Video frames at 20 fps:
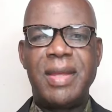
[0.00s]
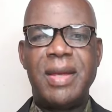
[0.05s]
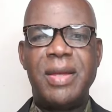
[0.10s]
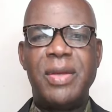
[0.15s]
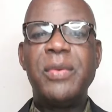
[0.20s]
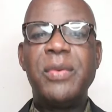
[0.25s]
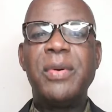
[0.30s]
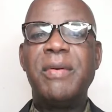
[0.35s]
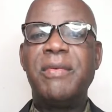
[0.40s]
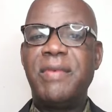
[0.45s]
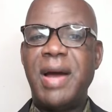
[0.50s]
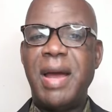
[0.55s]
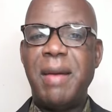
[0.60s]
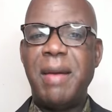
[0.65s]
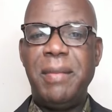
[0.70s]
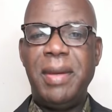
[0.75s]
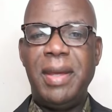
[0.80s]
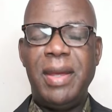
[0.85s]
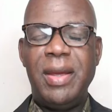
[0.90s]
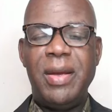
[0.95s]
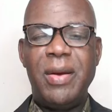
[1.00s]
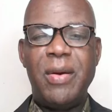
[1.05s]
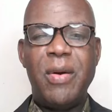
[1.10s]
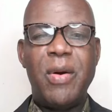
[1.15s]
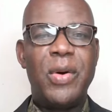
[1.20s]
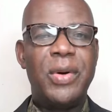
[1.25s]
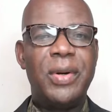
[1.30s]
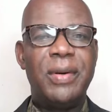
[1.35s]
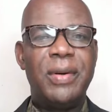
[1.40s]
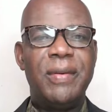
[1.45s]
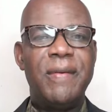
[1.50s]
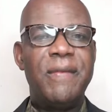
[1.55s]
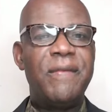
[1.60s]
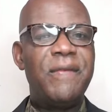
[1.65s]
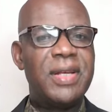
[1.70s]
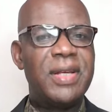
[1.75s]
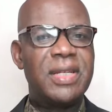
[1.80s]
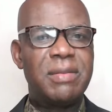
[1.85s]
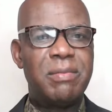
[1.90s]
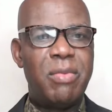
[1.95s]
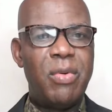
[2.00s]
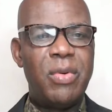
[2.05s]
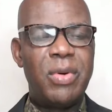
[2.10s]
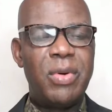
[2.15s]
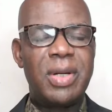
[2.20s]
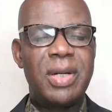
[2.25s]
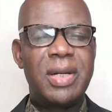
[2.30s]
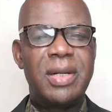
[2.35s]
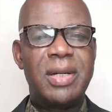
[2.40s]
You'll find me on Facebook,